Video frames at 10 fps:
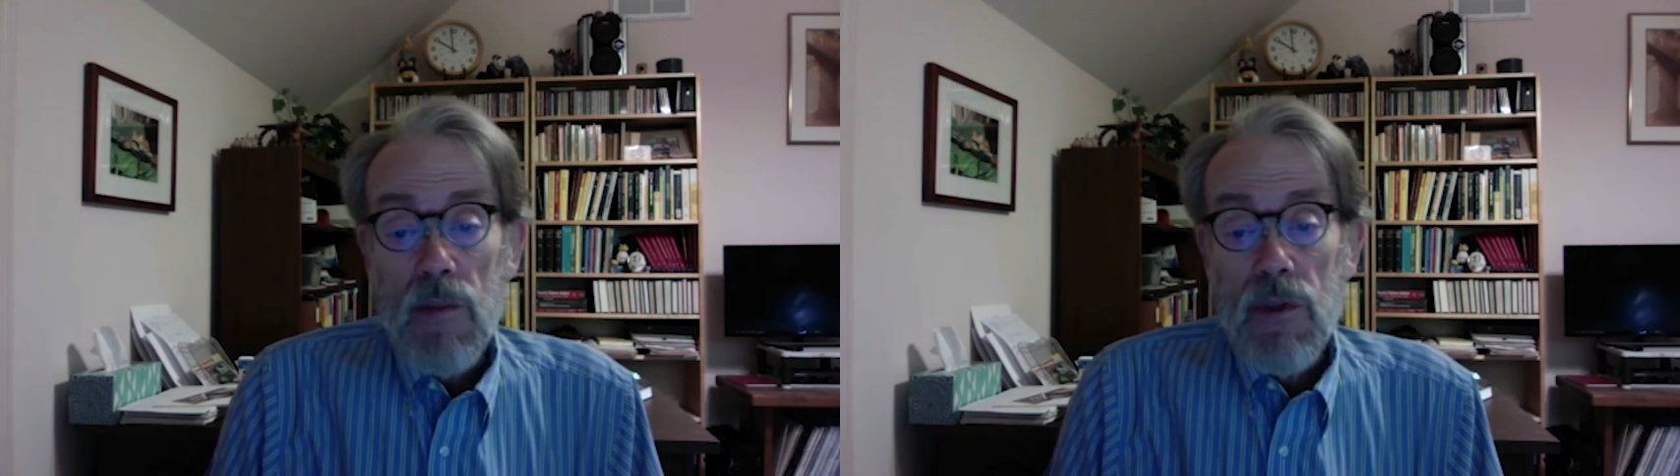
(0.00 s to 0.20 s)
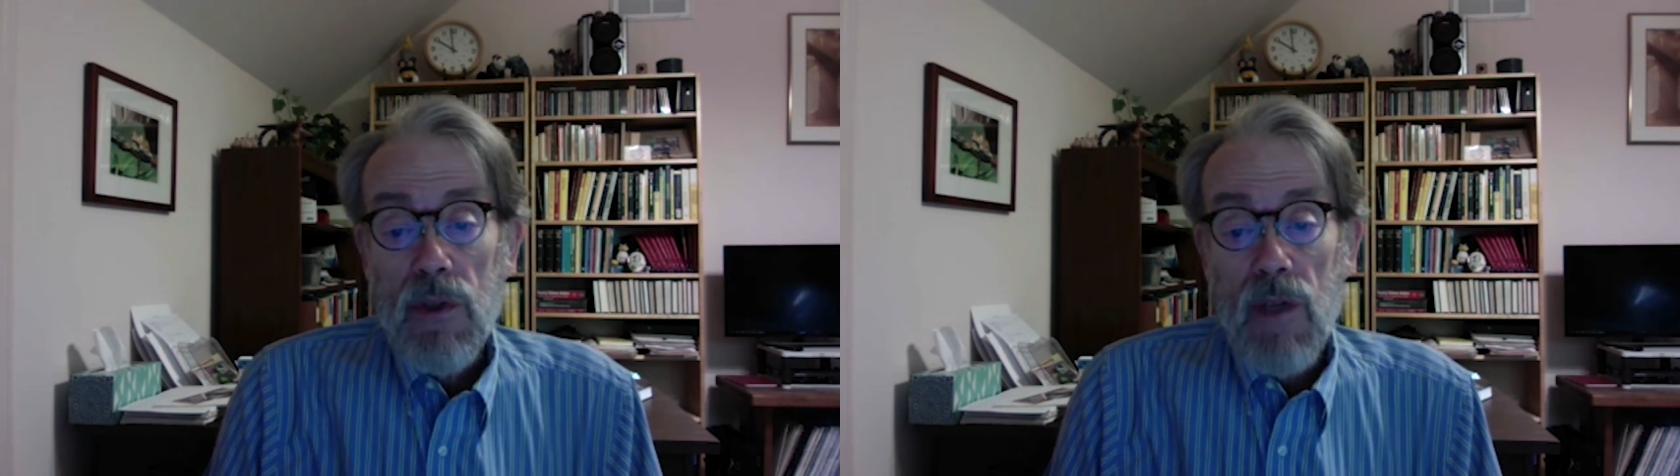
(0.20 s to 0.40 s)

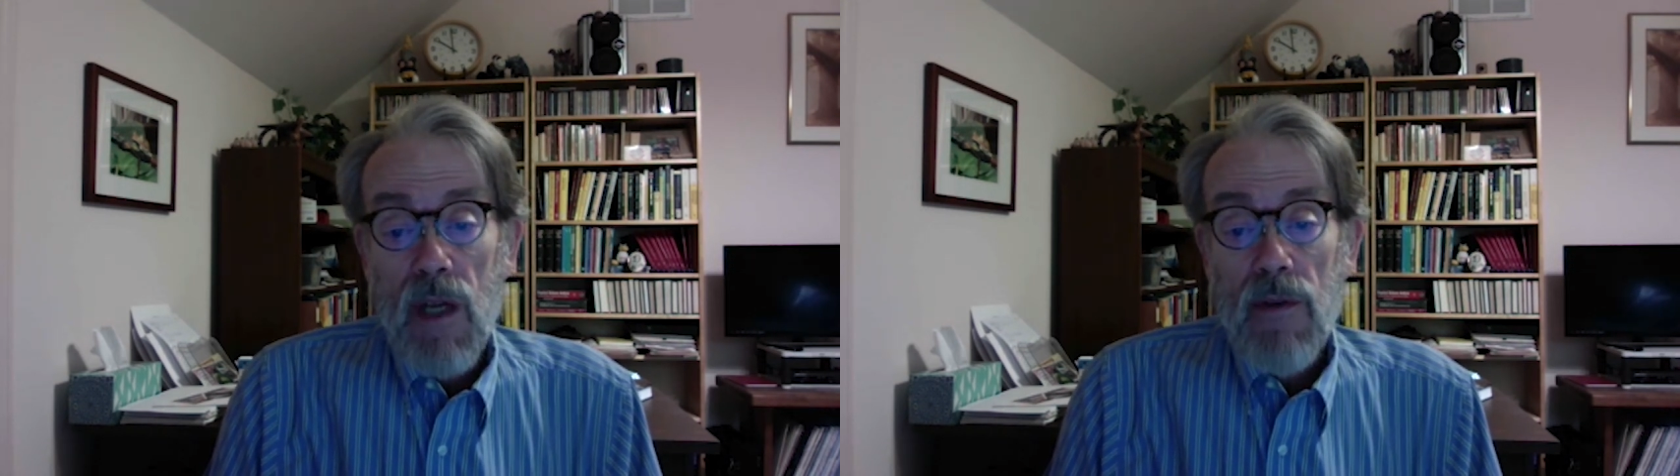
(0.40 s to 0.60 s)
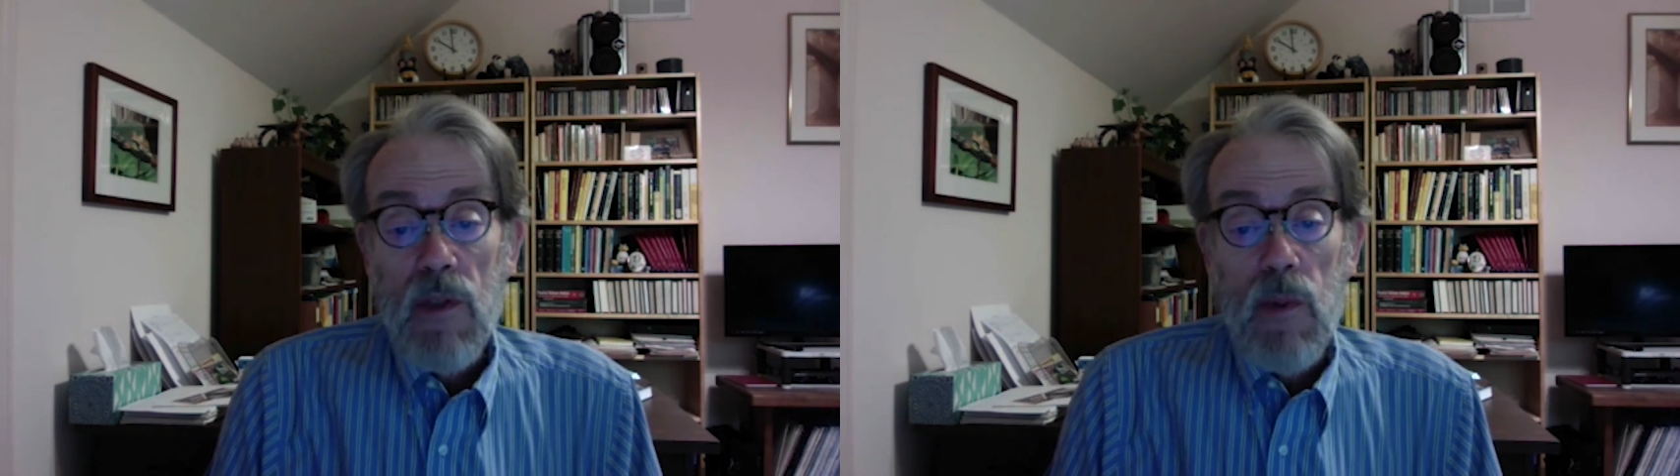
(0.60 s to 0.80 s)
sure
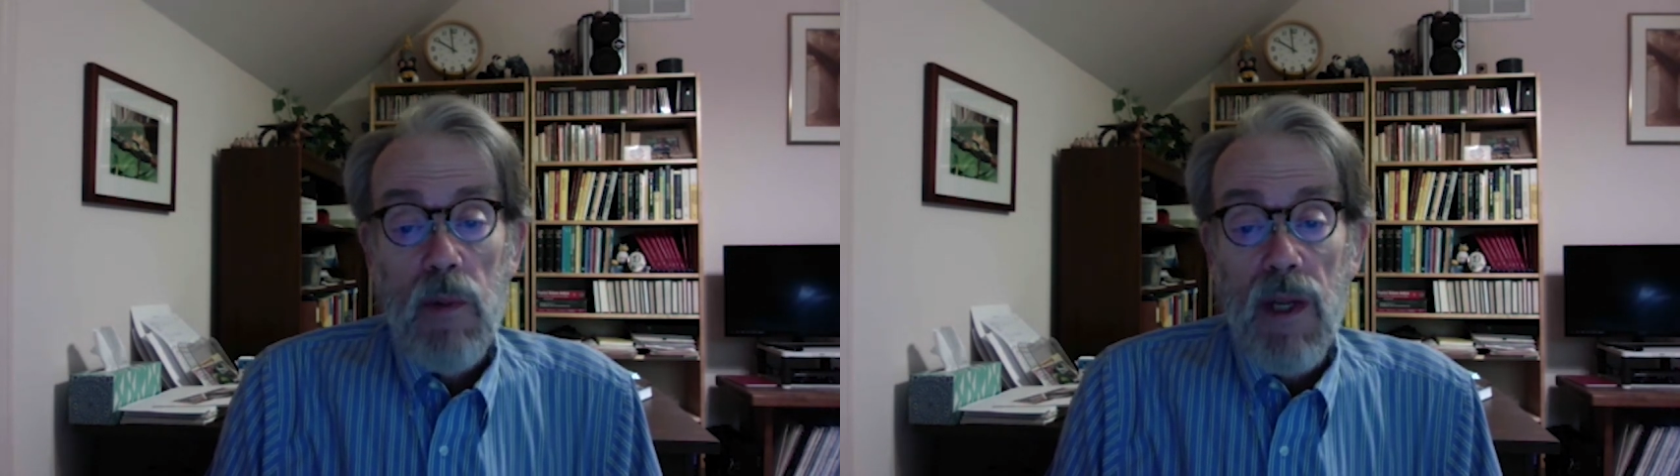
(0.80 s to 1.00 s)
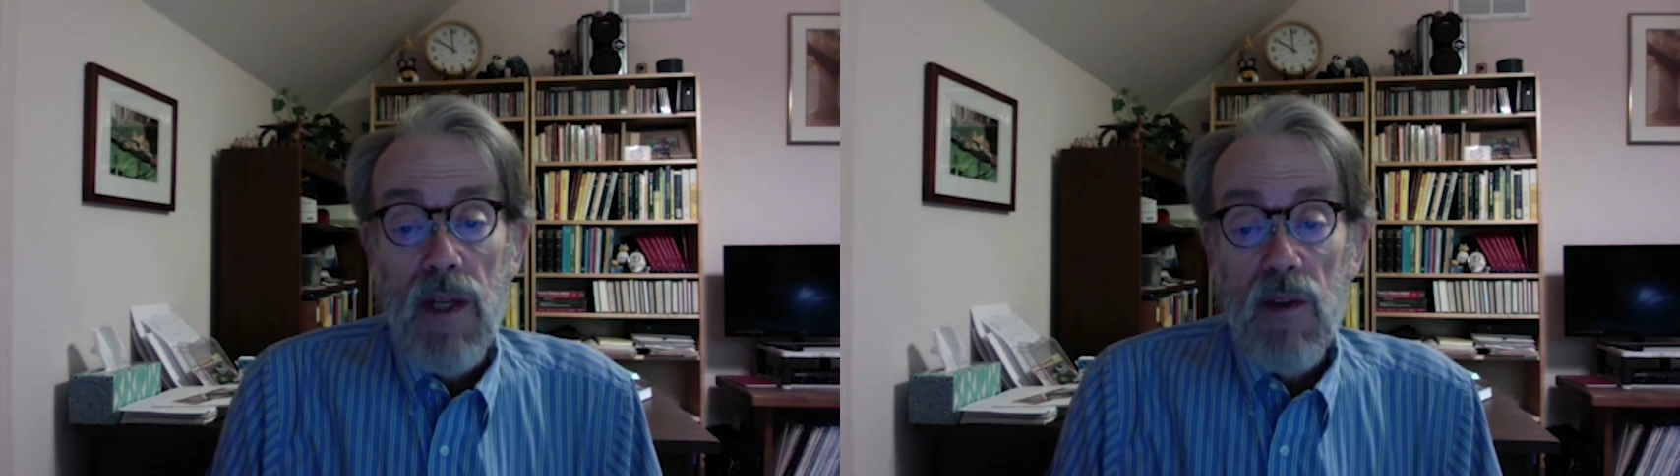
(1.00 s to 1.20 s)
others will
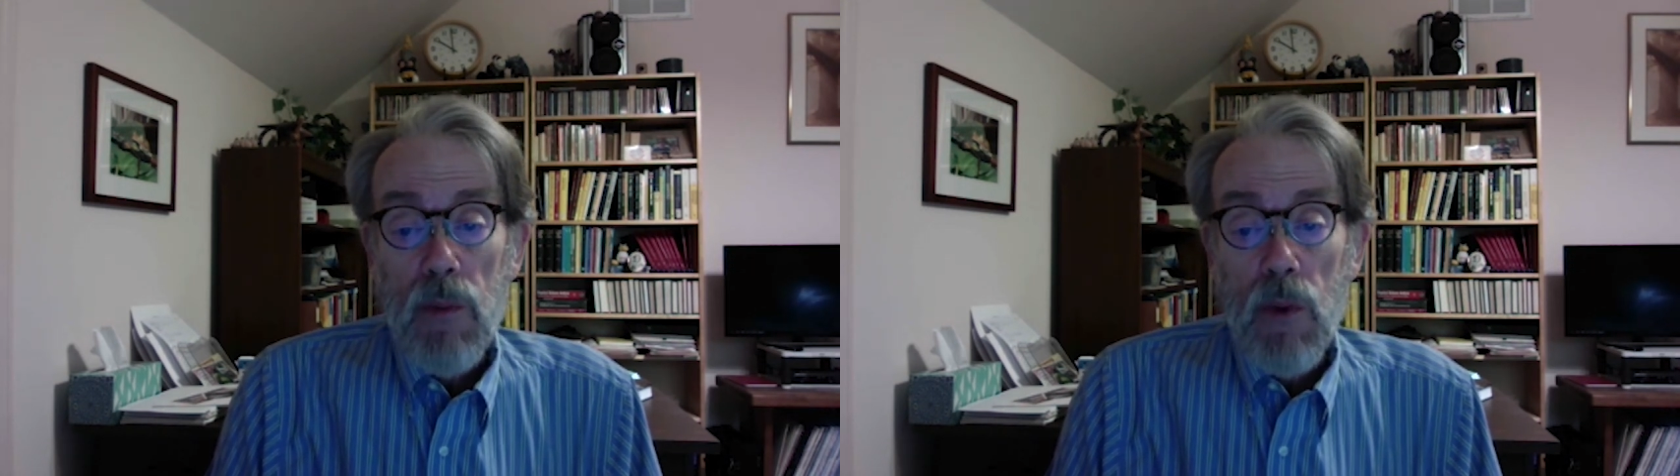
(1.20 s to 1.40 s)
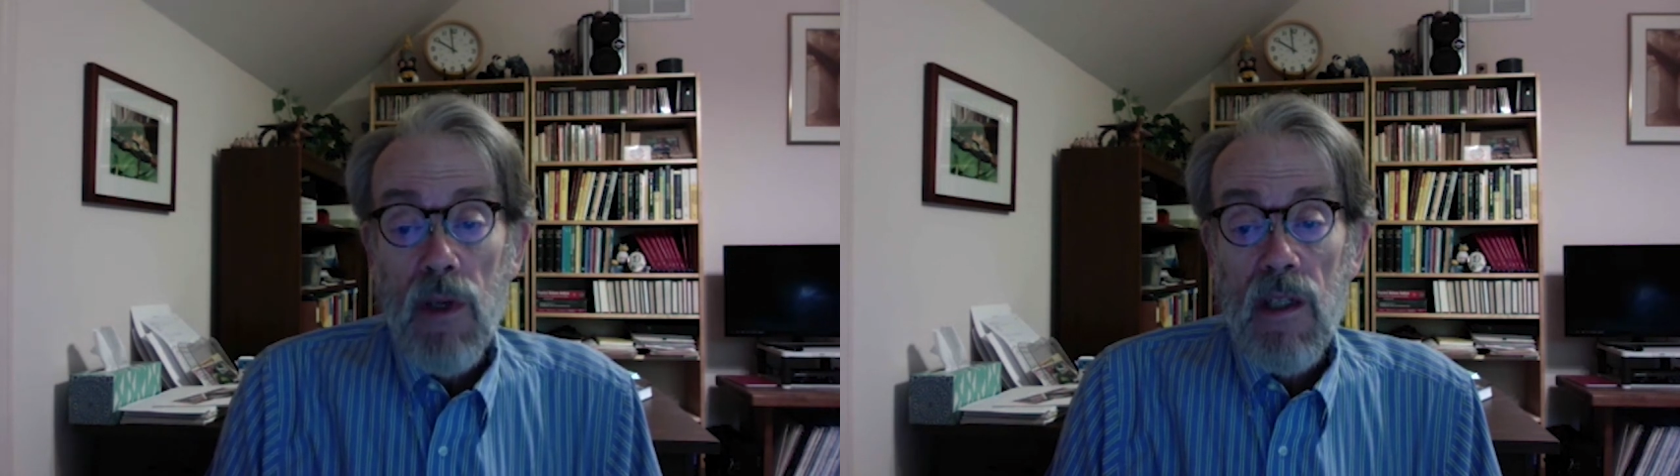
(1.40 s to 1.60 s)
make the
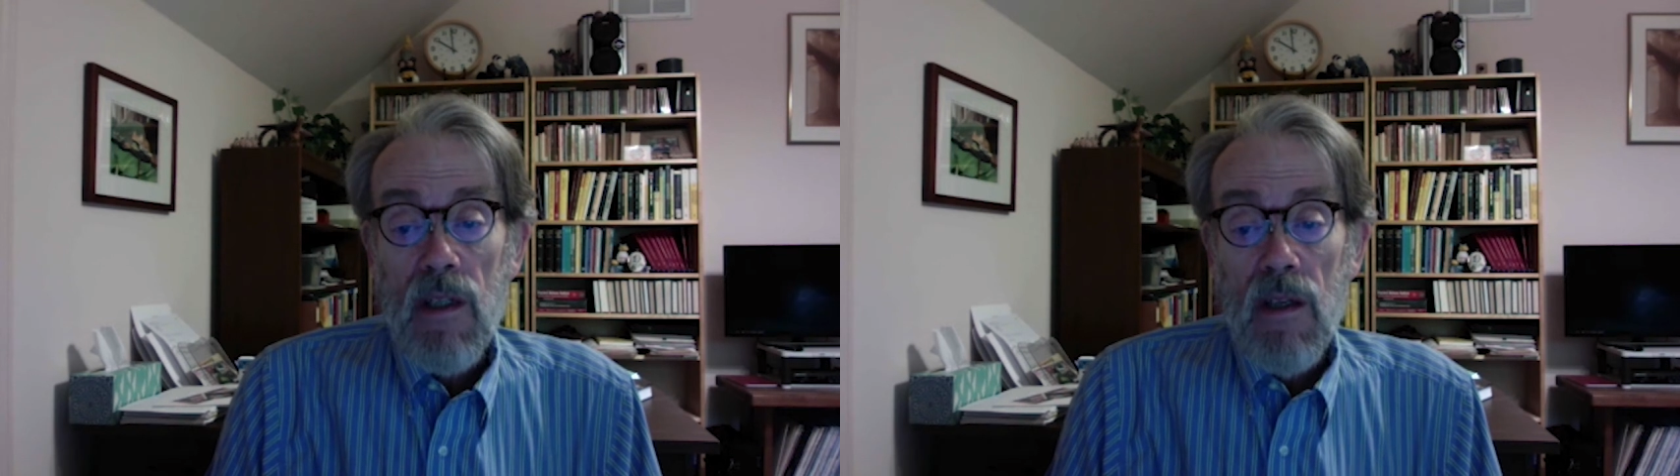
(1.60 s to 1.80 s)
point,